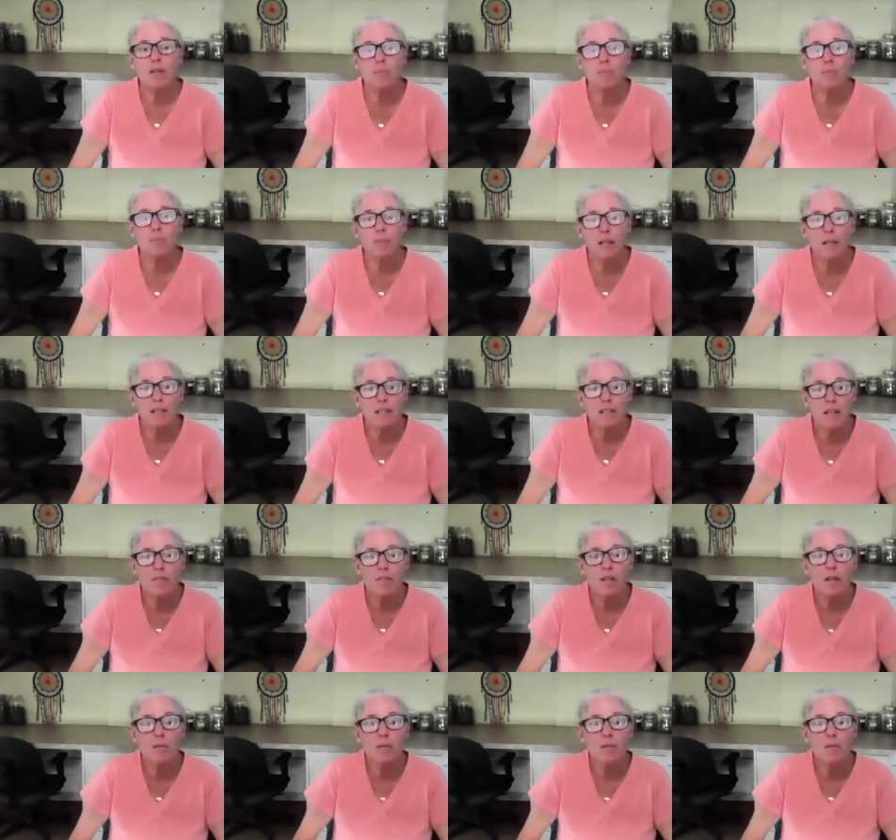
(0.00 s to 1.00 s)
do have an
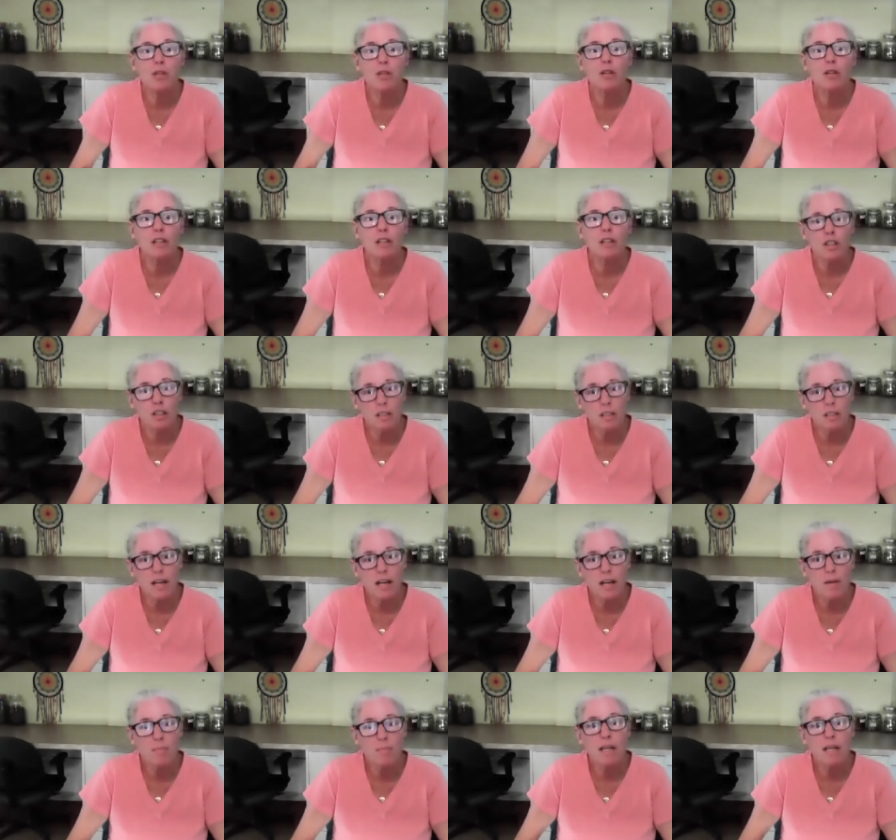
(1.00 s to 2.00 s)
abundance of them, you
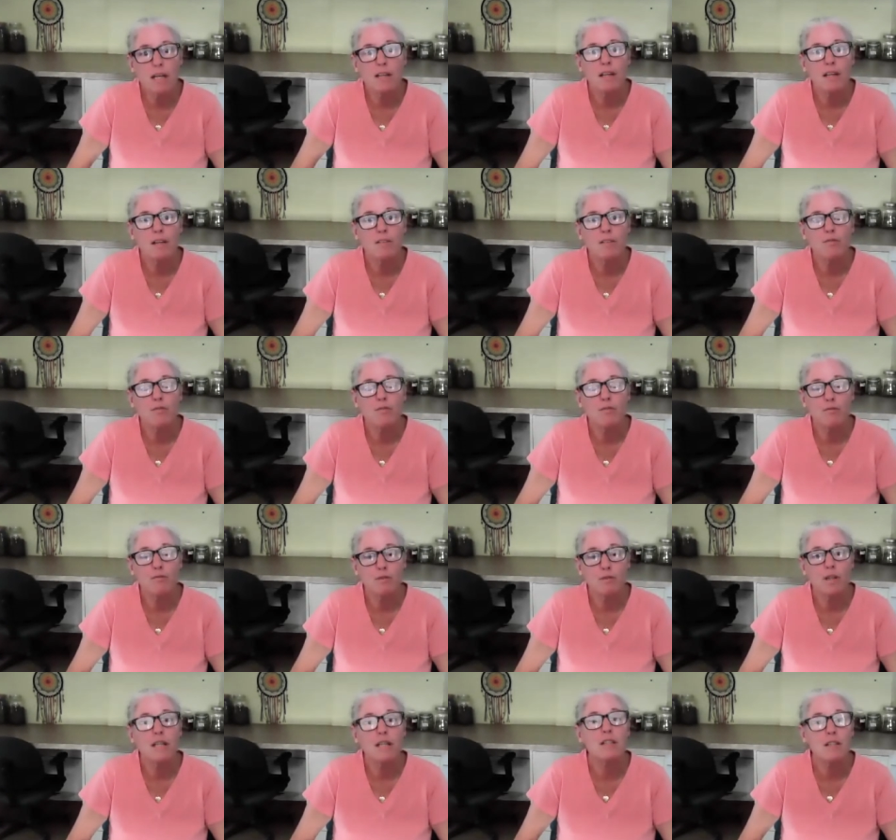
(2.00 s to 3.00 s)
can cook them
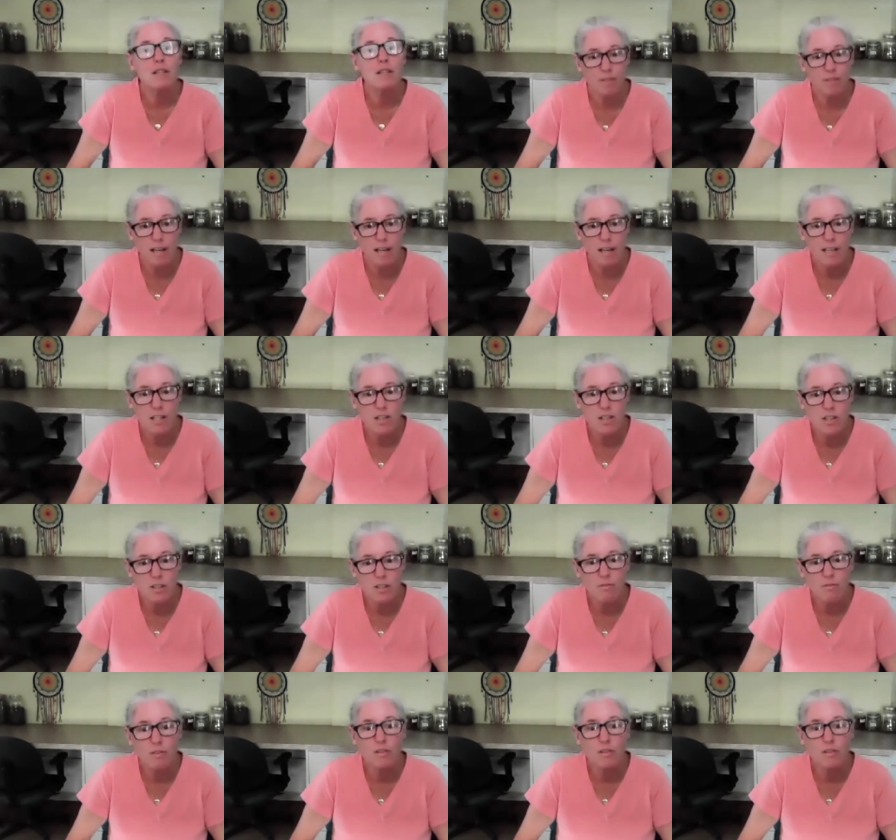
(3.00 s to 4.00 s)
and then freeze the
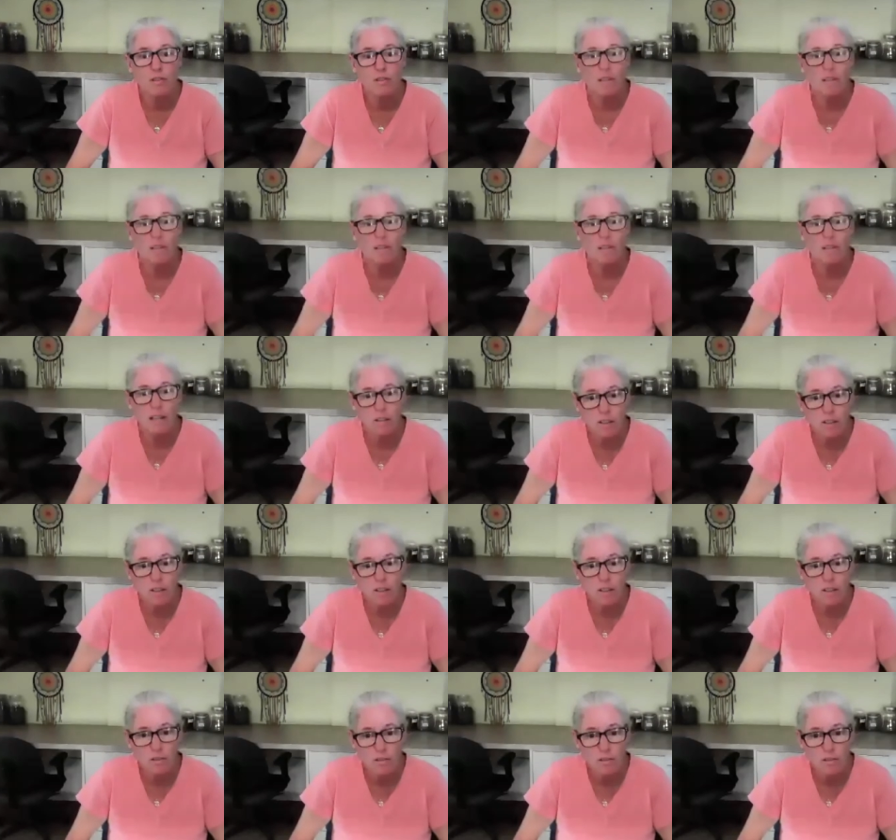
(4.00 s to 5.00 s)
flesh for later
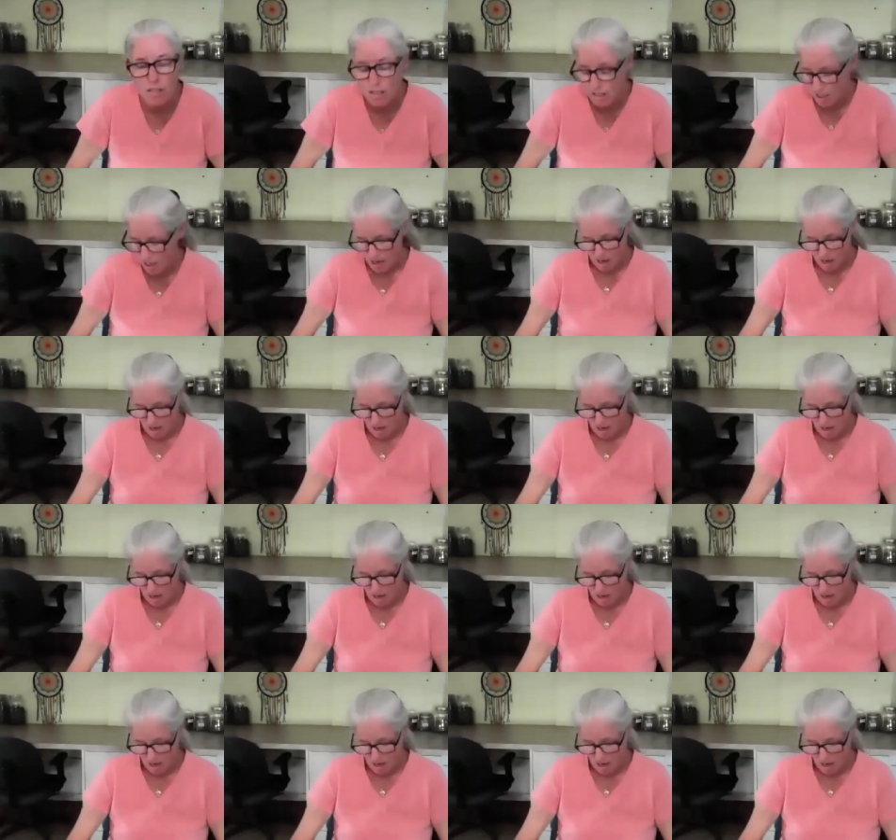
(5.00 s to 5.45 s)
use.